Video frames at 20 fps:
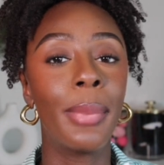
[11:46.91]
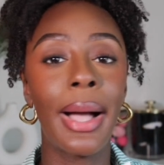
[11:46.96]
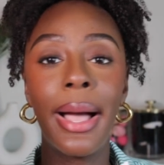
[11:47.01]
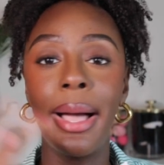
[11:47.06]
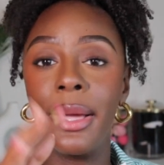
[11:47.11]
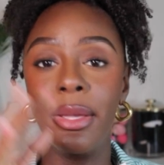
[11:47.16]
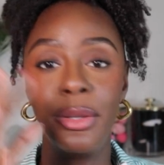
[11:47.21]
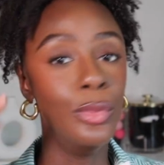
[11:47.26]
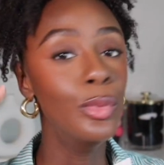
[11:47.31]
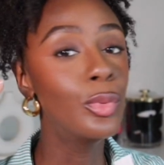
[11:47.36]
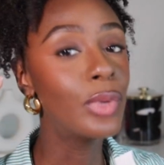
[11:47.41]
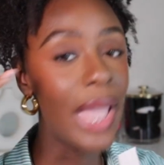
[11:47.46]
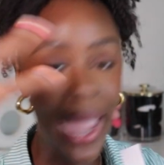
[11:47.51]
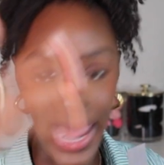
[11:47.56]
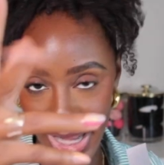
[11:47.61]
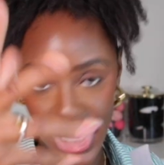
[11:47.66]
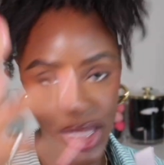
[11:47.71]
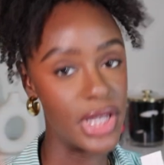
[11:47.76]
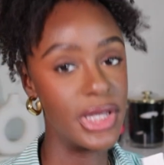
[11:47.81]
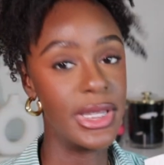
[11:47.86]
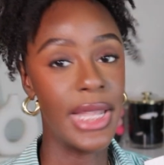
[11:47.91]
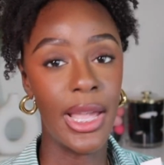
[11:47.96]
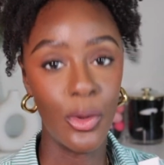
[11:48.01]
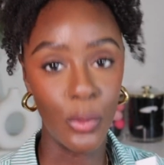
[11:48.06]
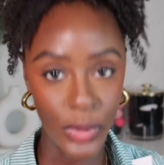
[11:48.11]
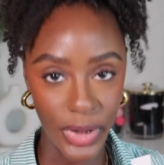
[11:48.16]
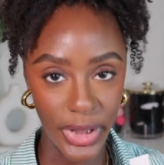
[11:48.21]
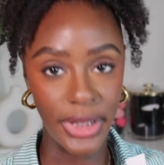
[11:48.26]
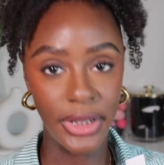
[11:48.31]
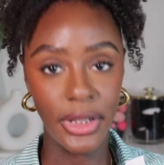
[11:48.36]
by, you catching that
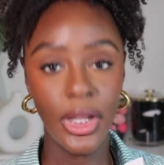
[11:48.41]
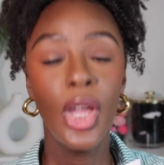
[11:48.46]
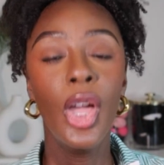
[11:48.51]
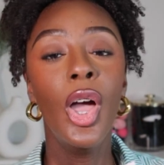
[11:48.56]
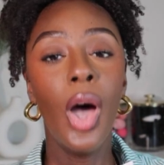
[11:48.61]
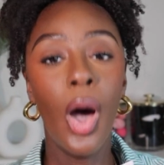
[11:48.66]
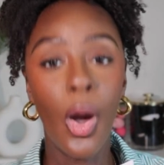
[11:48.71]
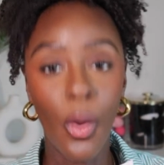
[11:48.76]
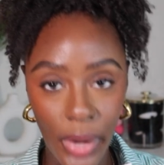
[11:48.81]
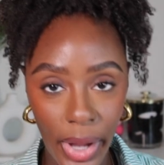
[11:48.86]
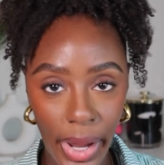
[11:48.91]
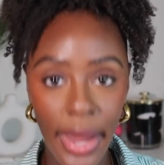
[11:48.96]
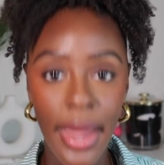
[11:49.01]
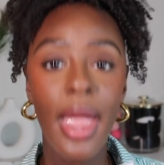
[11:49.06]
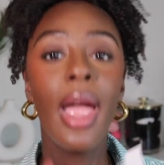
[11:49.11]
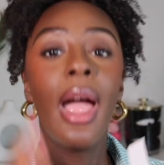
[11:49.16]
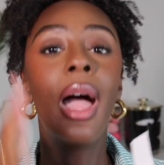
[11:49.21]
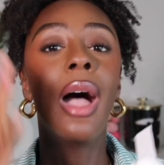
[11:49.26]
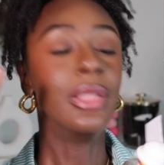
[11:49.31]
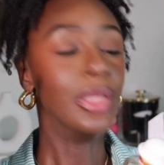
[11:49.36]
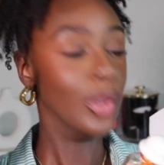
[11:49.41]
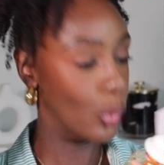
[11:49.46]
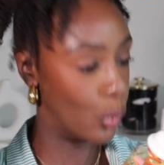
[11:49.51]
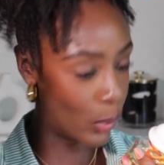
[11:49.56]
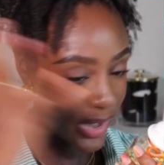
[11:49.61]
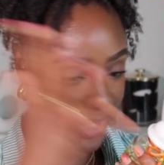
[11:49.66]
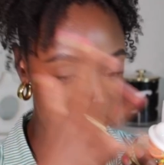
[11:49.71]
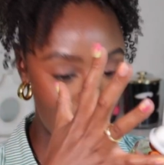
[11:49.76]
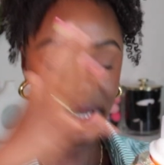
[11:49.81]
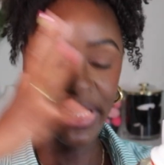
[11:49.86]
wind, okay? The
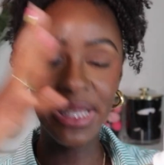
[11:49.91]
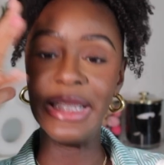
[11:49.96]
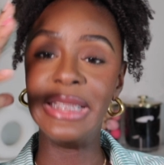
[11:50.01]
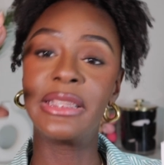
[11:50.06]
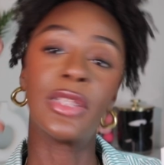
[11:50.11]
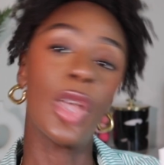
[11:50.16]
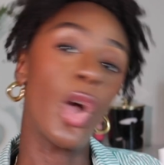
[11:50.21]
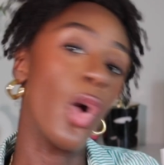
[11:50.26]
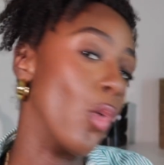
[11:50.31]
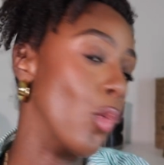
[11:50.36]
wind is